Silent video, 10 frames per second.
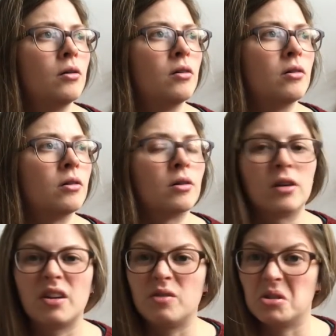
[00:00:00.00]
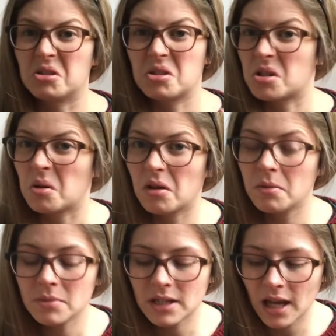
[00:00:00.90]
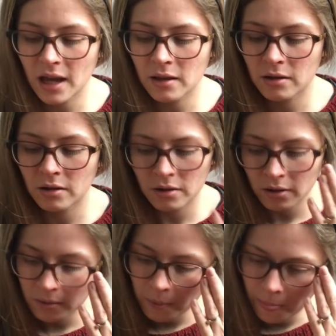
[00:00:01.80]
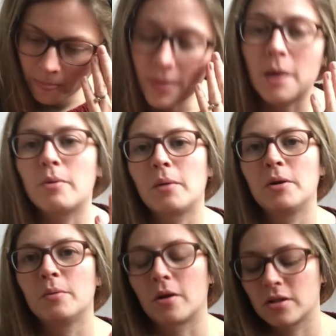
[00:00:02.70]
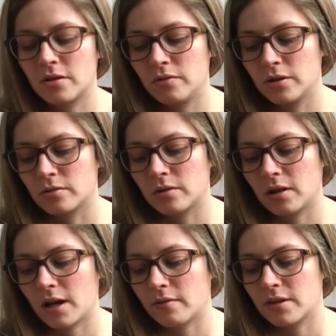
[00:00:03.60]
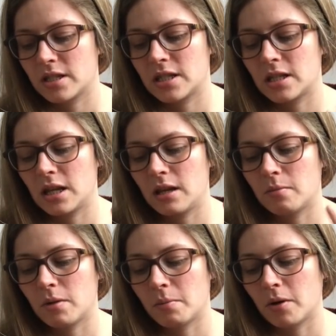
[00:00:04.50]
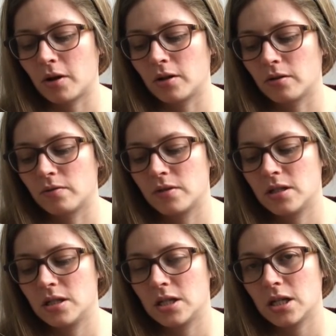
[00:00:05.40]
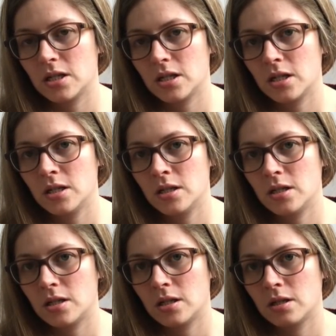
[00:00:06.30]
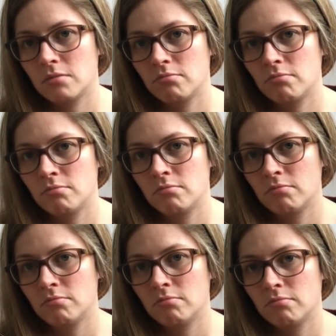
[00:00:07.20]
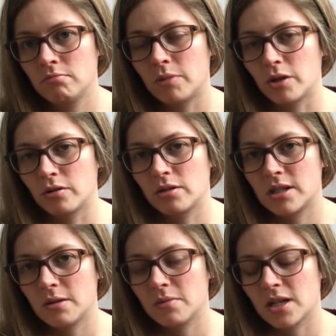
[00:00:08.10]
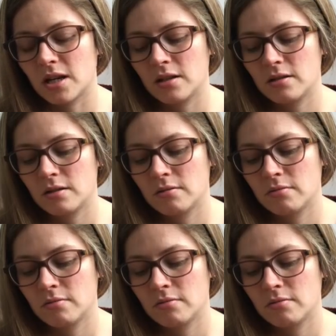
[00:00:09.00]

or if you just sew them together. That probably works if you don't have the same amount of stitches, but they're the same size,